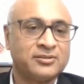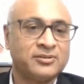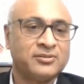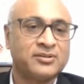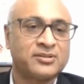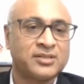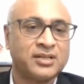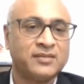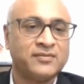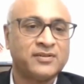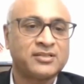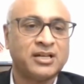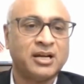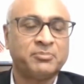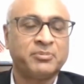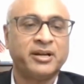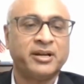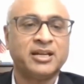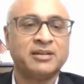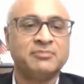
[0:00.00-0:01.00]
service
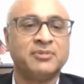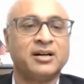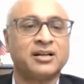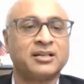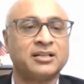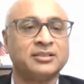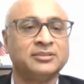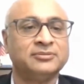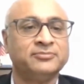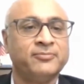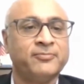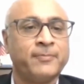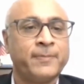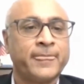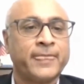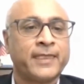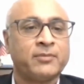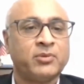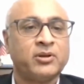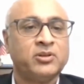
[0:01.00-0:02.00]
operating model.
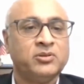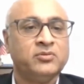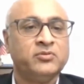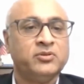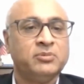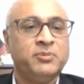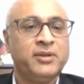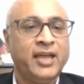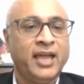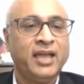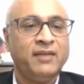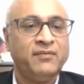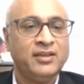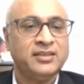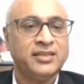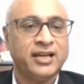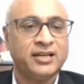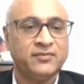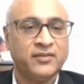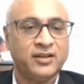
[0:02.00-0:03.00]
But you would be having
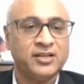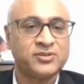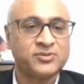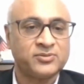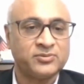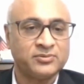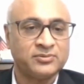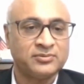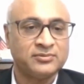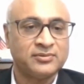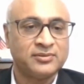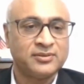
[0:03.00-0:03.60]
that very soon.